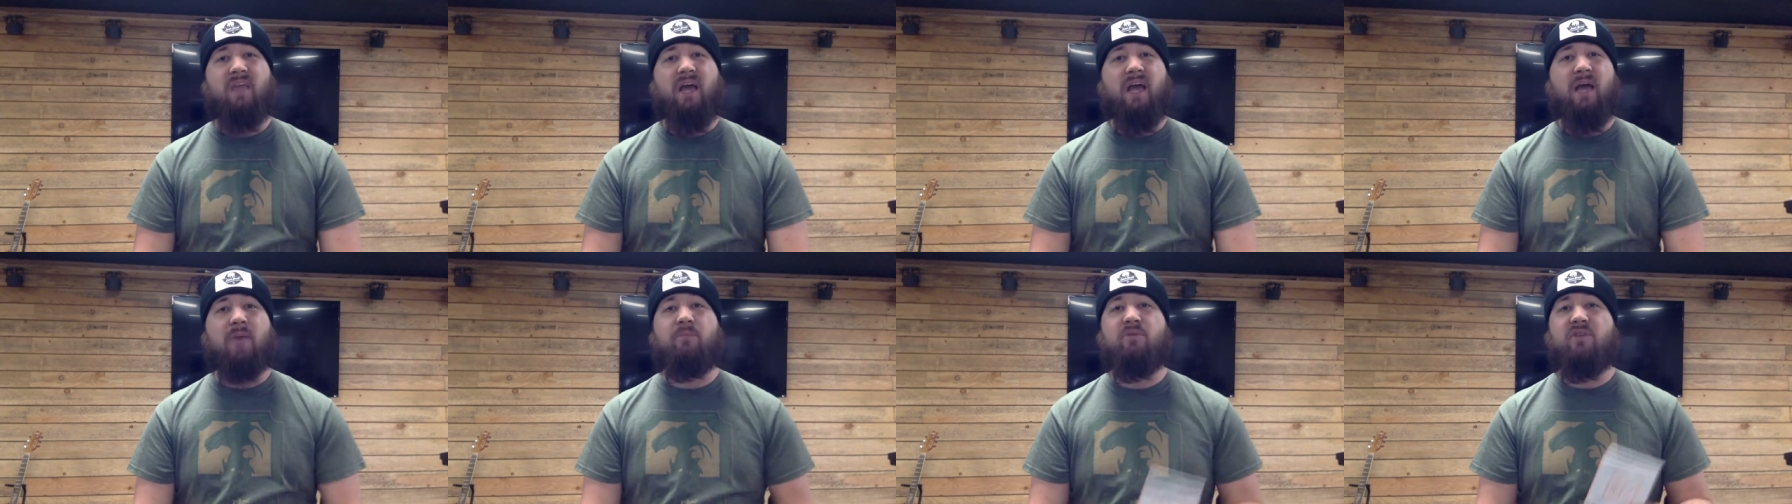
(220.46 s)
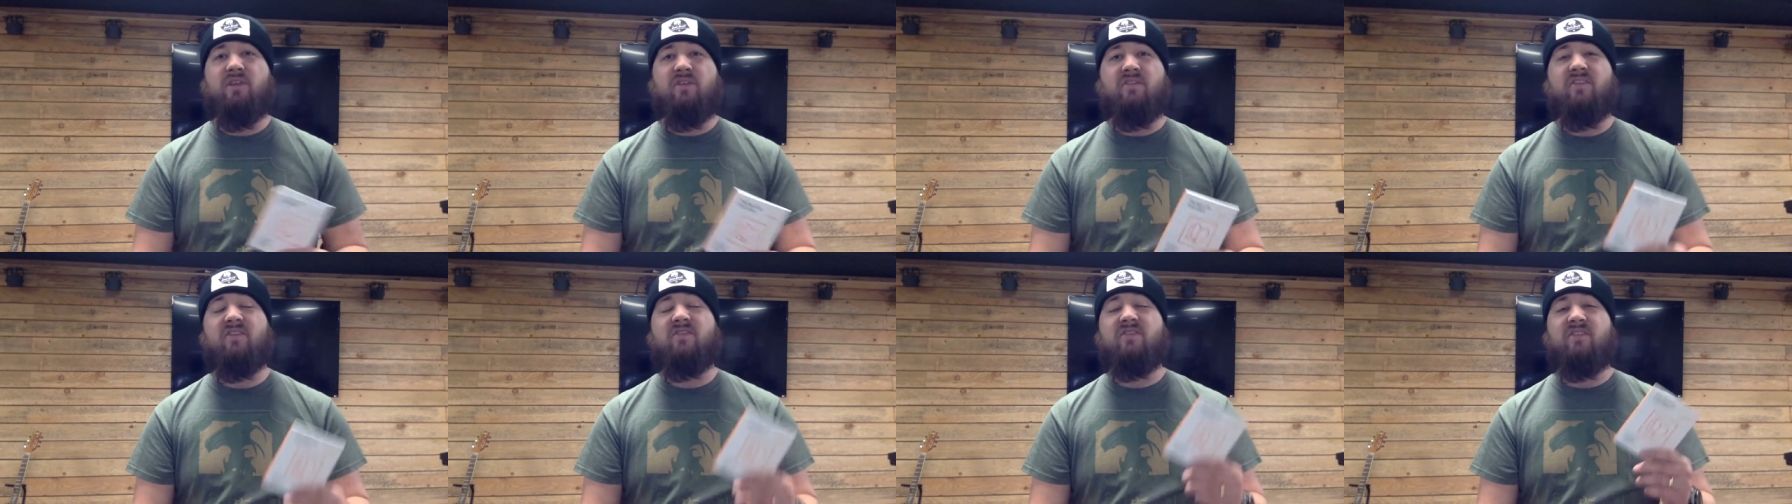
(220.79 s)
I
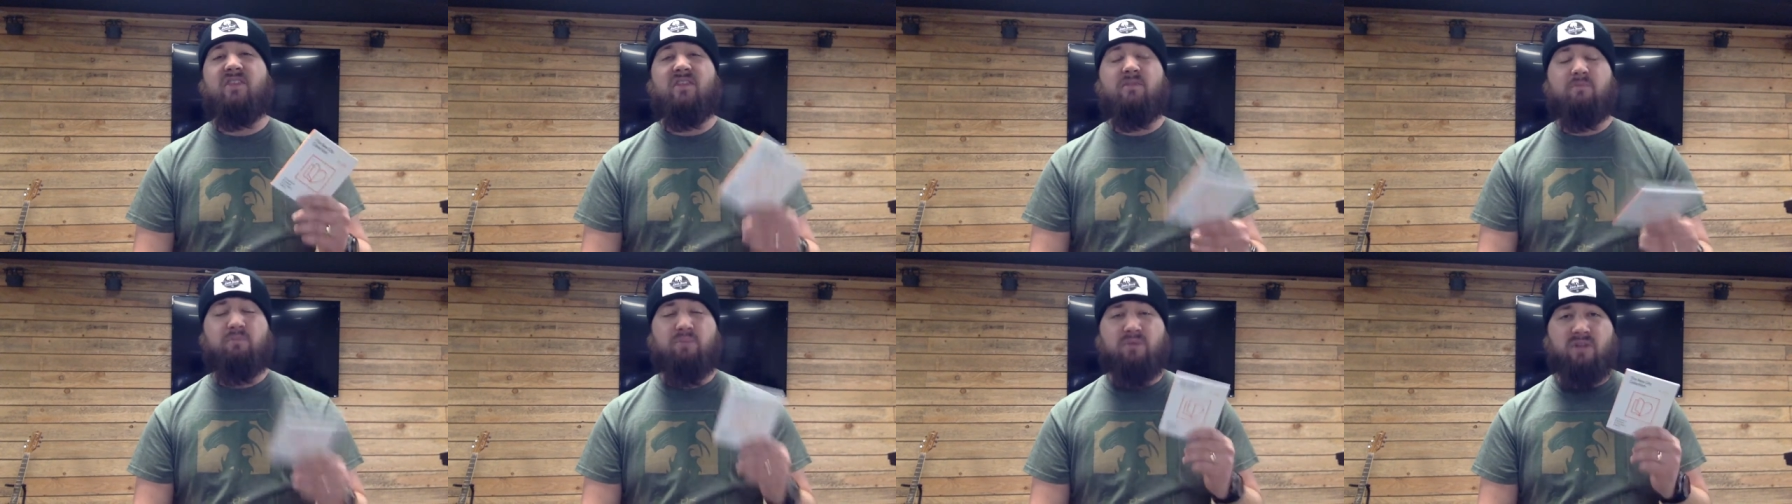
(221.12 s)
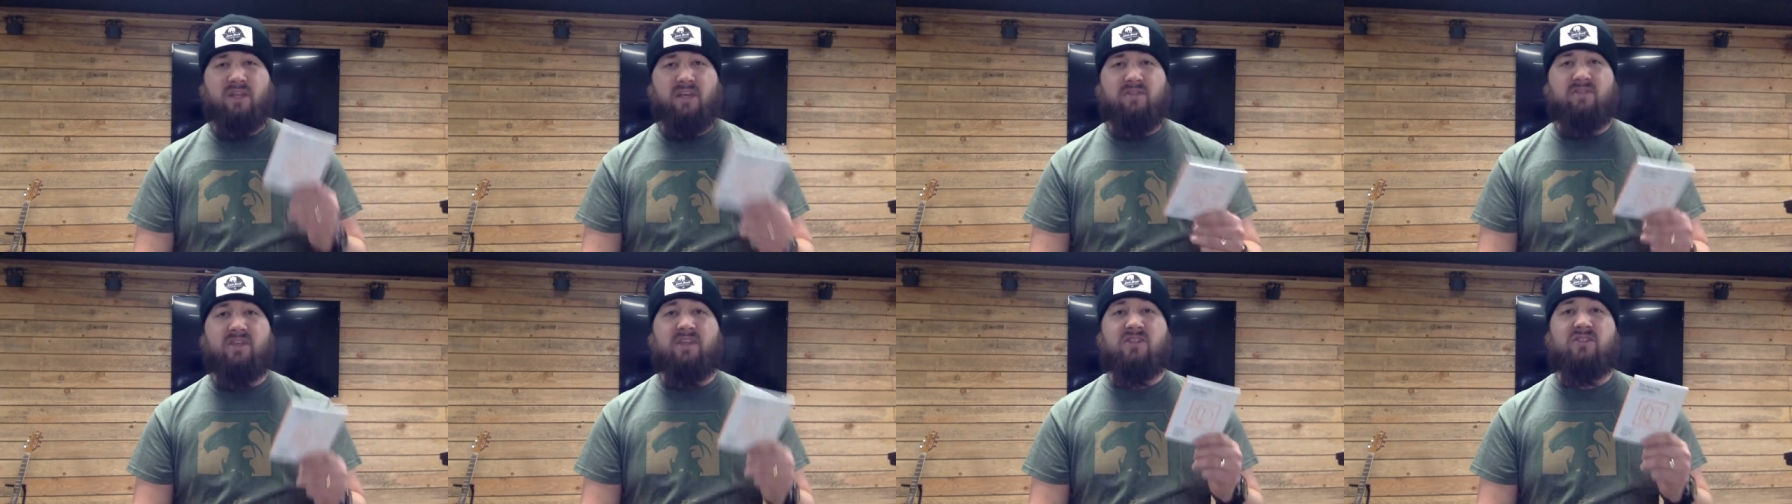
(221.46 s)
believe,
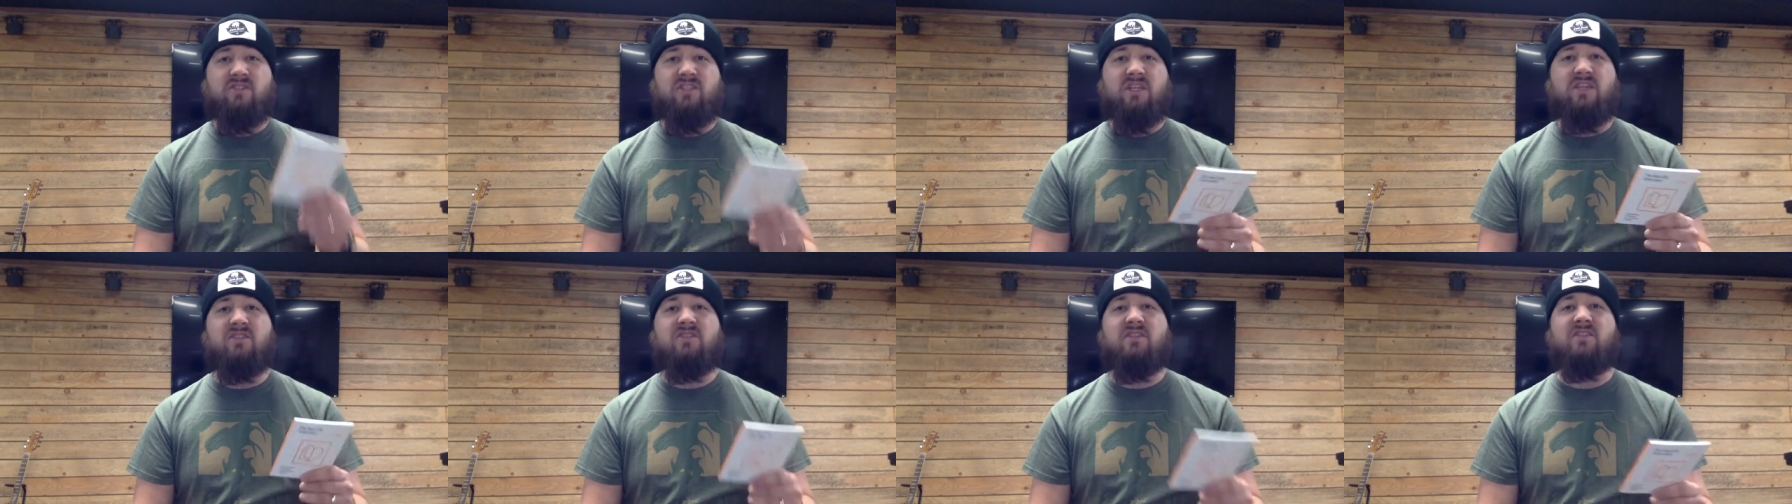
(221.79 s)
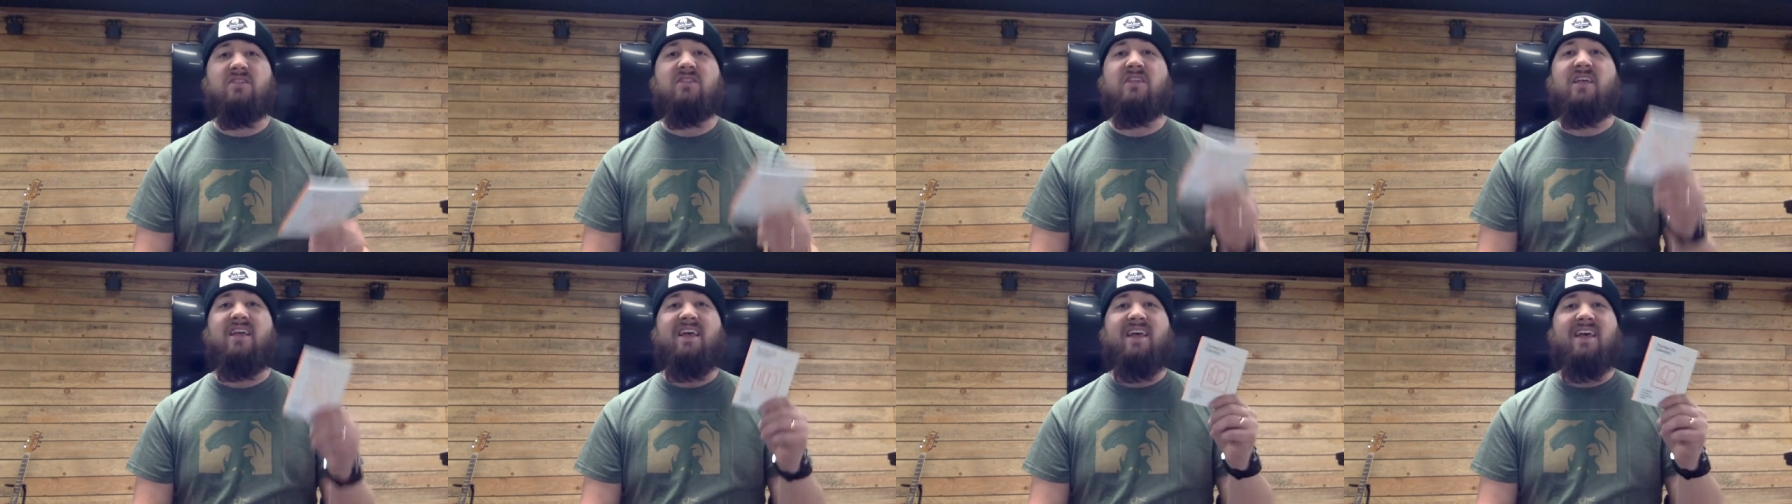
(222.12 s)
believe that
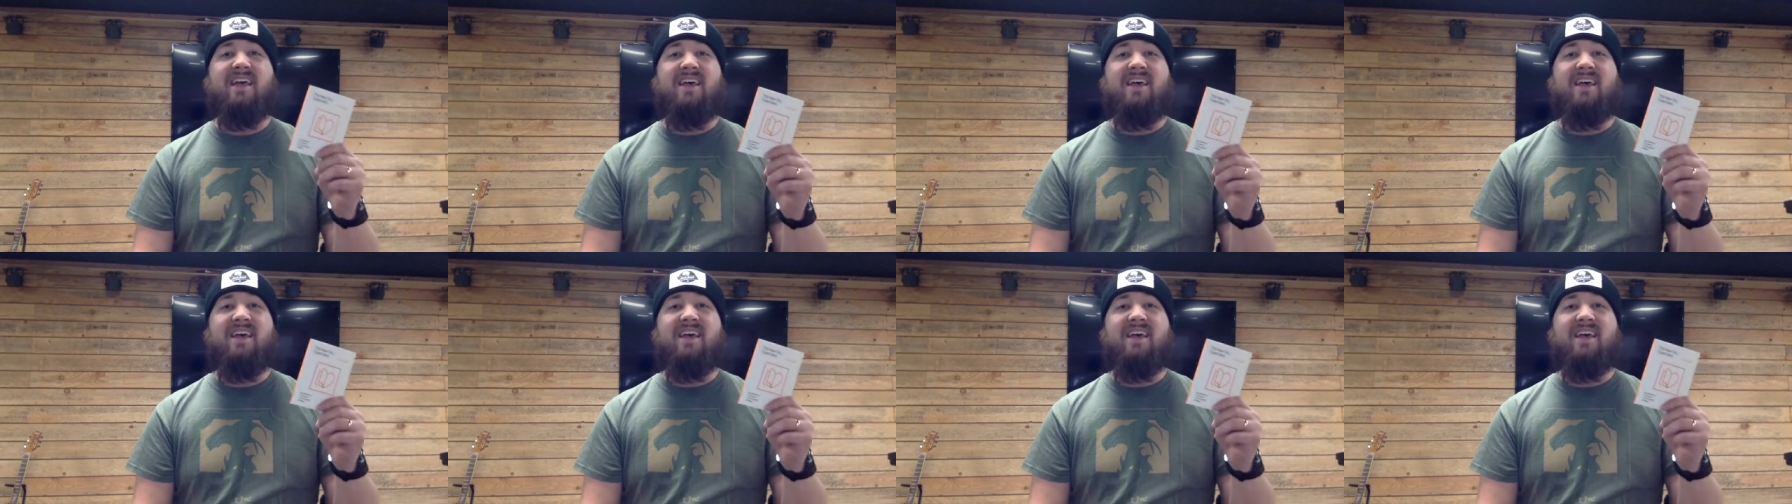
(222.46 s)
Jesus